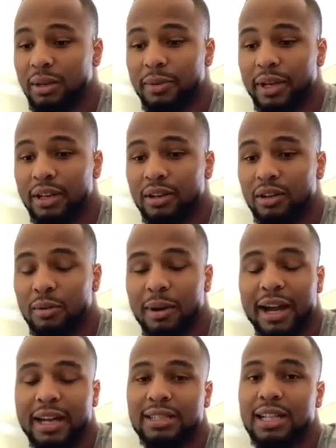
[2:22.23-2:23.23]
I mean,
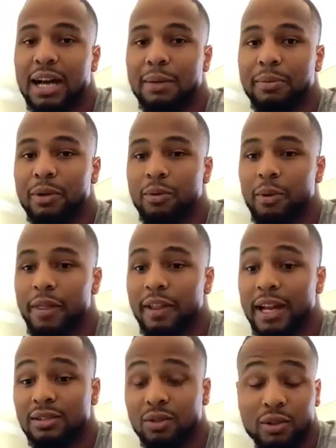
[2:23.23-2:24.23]
nobody can stop you, whether
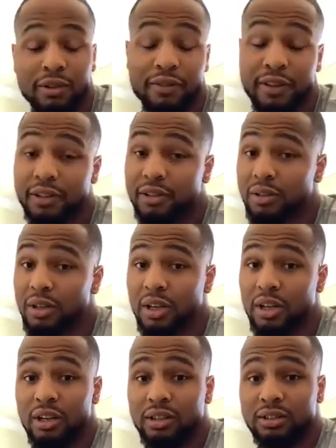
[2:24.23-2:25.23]
that's on the field
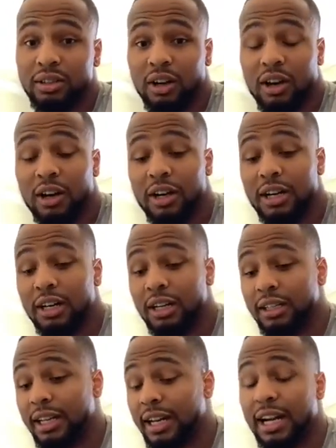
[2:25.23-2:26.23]
or
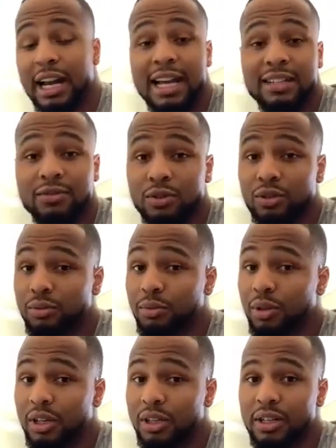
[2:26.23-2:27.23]
in the classroom,
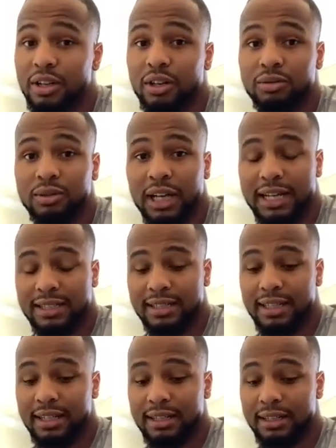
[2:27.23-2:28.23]
or, you know, like I
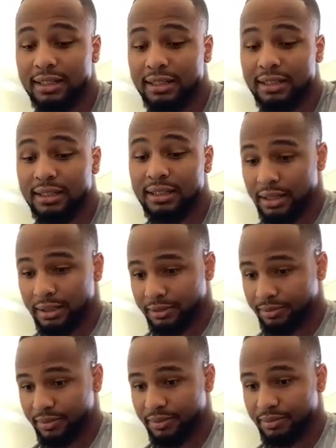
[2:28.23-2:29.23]
said,
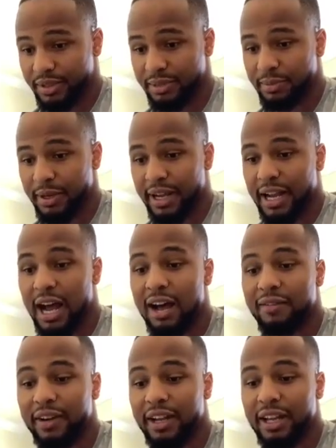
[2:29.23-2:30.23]
just being
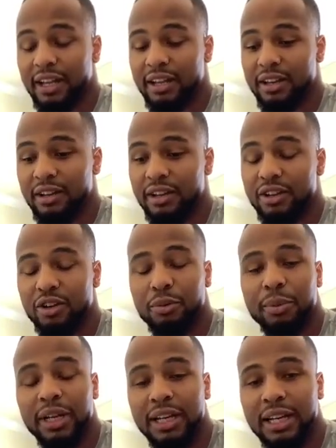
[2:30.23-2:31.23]
confident in your
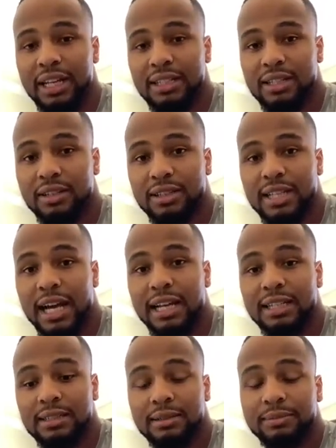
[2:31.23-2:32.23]
abilities and your
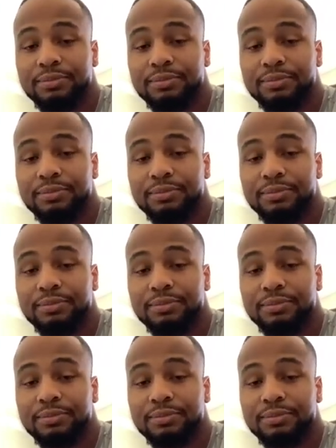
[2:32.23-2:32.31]
talents.